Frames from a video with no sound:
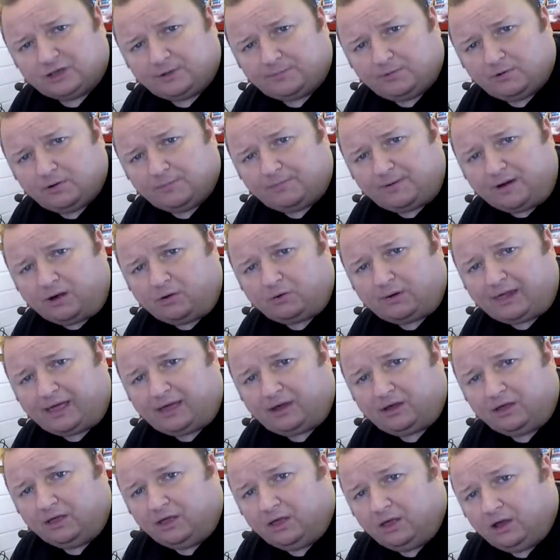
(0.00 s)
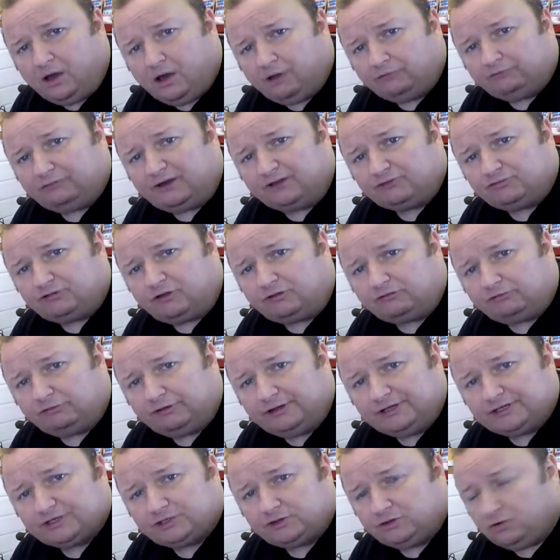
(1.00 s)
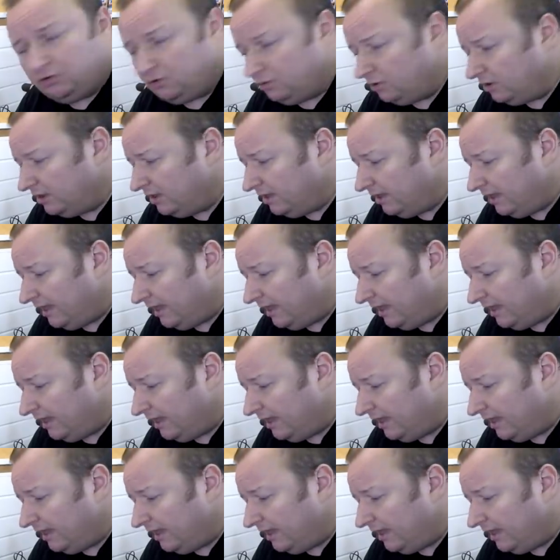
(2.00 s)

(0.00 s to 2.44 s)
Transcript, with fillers: I'll put a poll out on Retro Restore